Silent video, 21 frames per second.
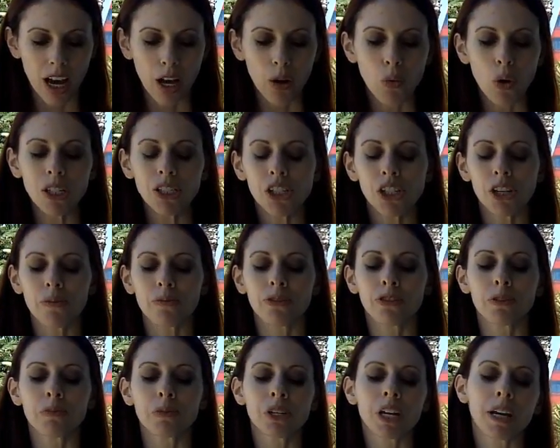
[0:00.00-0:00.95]
I watch
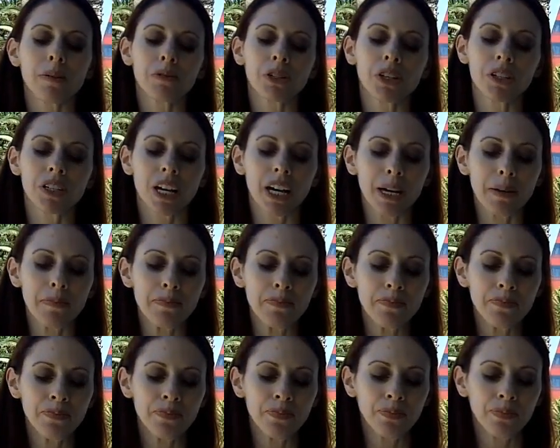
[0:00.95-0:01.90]
him from time to
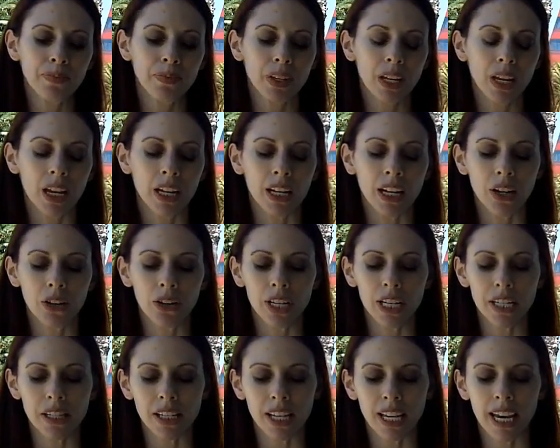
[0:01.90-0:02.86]
time, and
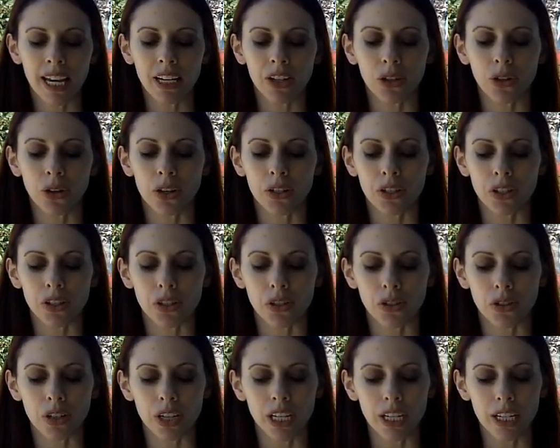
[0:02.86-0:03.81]
here he is again across the
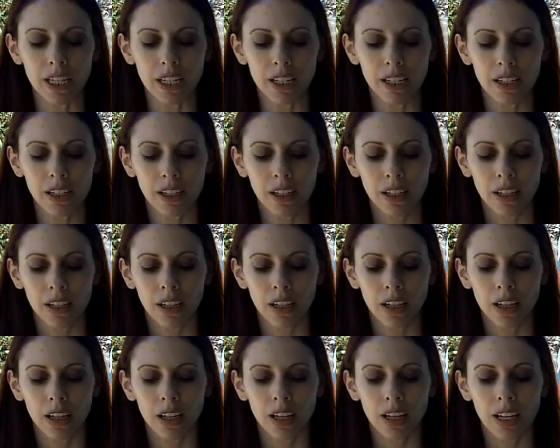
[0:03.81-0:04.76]
street.
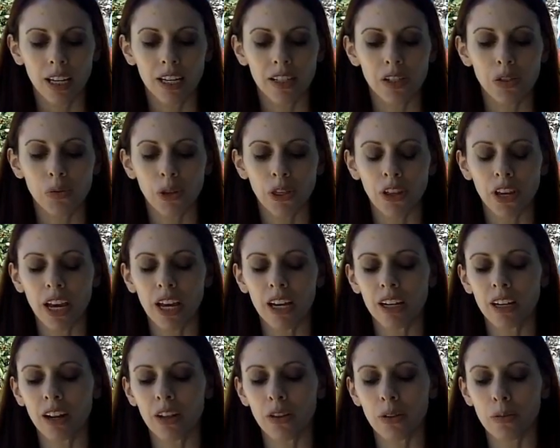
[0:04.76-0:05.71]
He is with
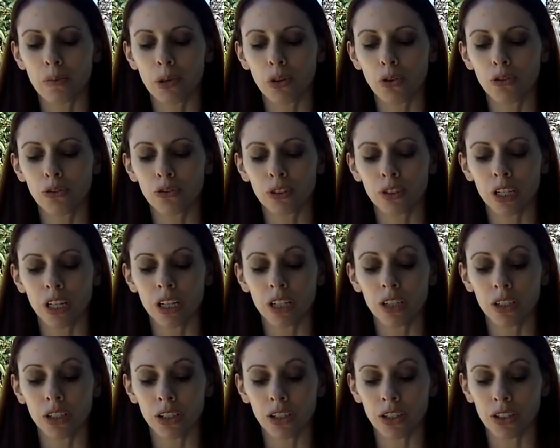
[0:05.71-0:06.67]
yet another beautiful
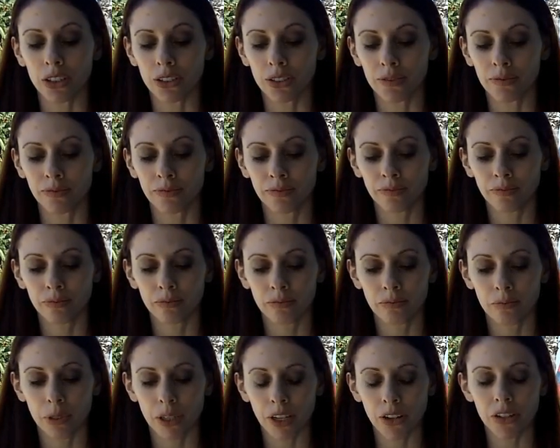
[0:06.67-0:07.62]
young girl,
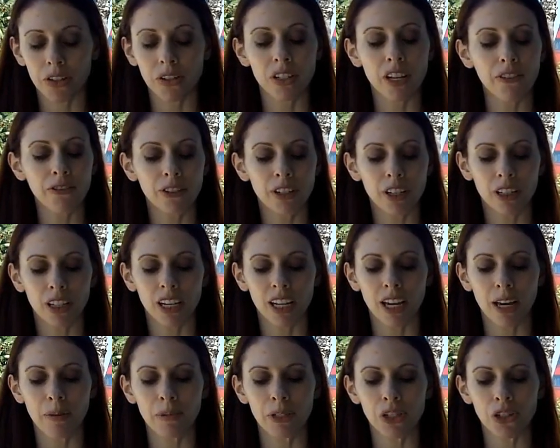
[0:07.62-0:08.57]
but there is
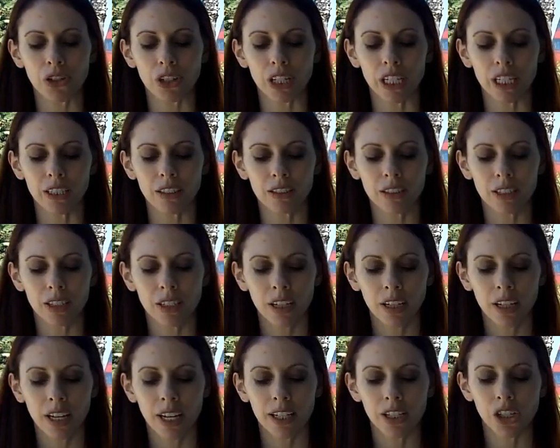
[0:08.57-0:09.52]
definitely chemistry,
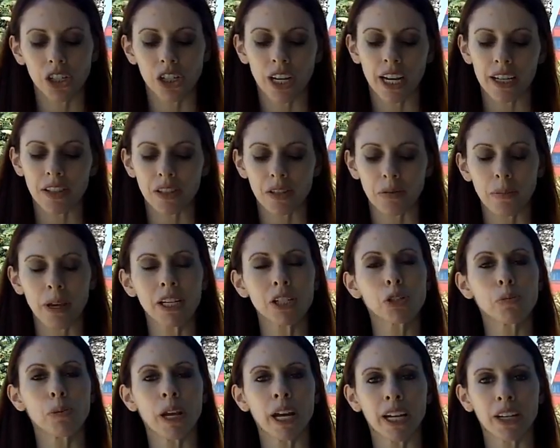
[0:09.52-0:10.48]
and she has some
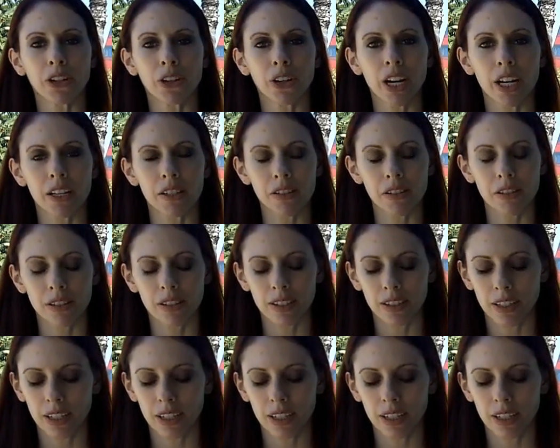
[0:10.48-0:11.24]
age behind her eyes.